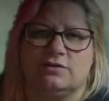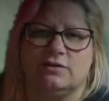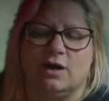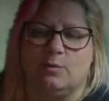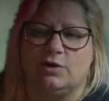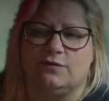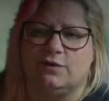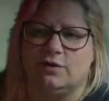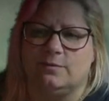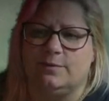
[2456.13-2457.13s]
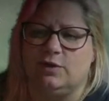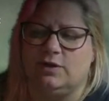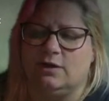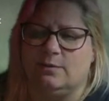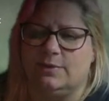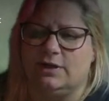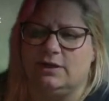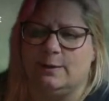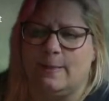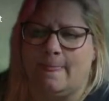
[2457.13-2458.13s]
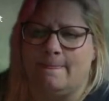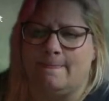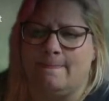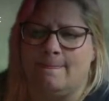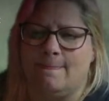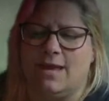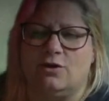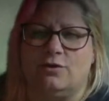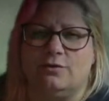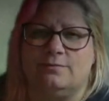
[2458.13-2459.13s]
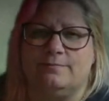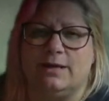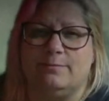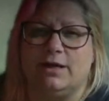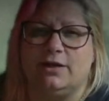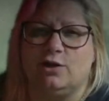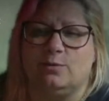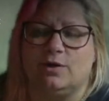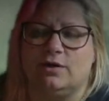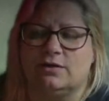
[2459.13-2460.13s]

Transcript: I worked for a beauty company who made pedicure products.